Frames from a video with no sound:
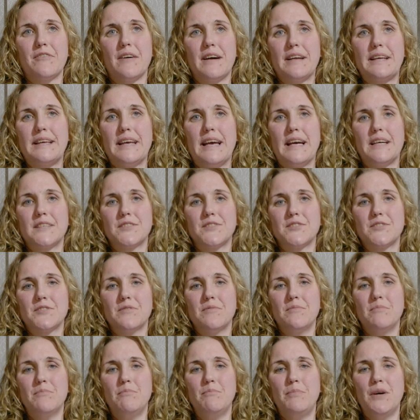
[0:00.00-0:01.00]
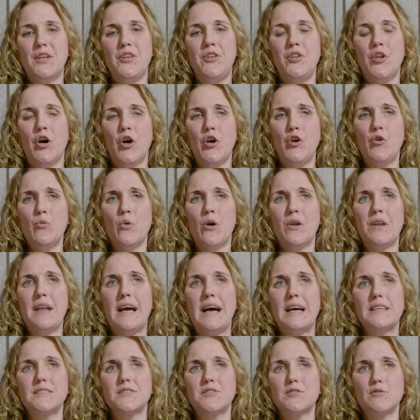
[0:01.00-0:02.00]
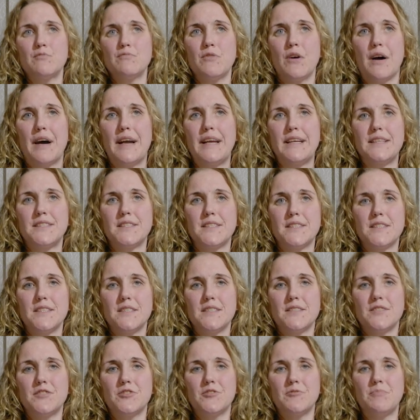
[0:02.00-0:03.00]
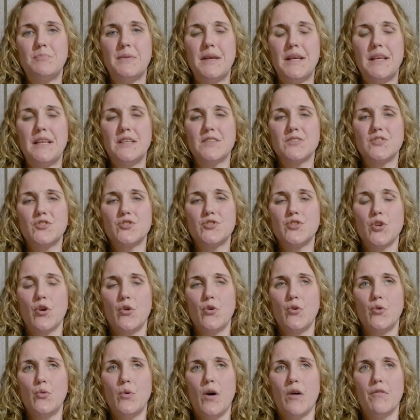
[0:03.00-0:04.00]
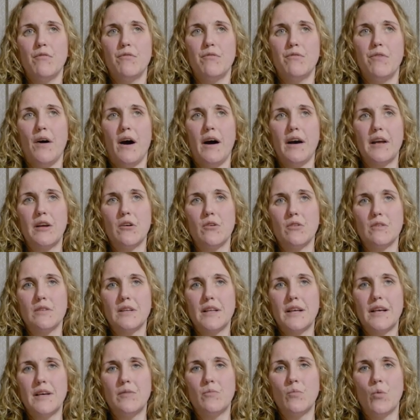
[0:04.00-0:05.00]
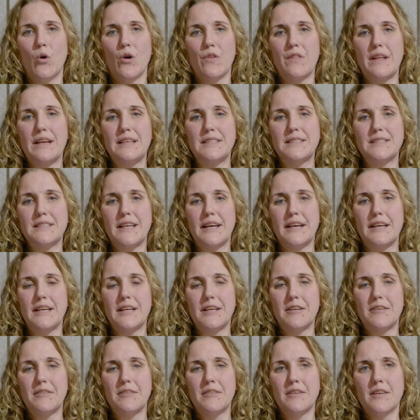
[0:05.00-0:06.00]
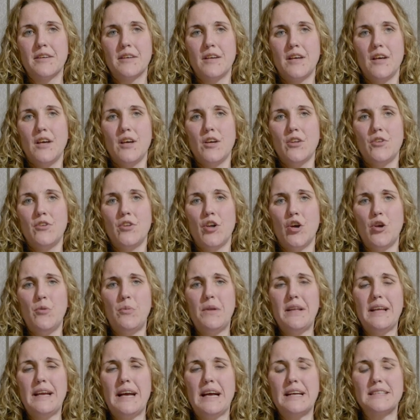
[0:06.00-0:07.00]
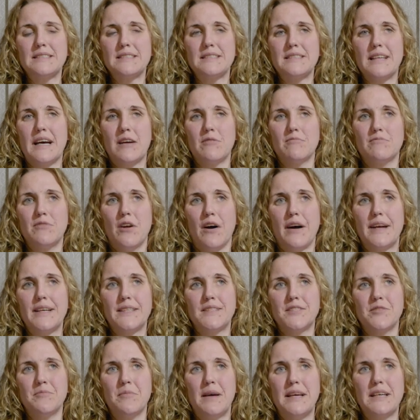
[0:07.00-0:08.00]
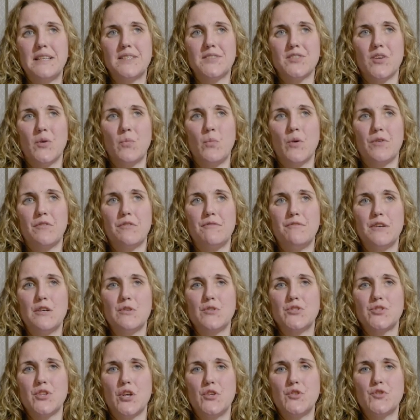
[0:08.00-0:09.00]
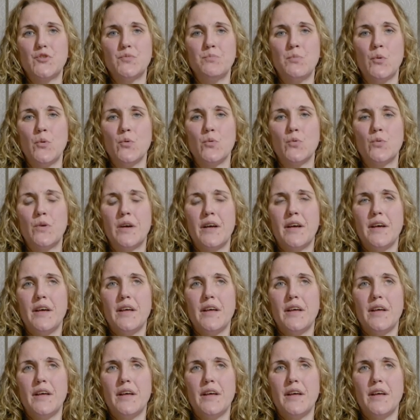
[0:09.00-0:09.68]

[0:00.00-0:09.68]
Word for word: I guess. But no one has the right to be so vile in what they say. Nobody has that right to make someone feel so small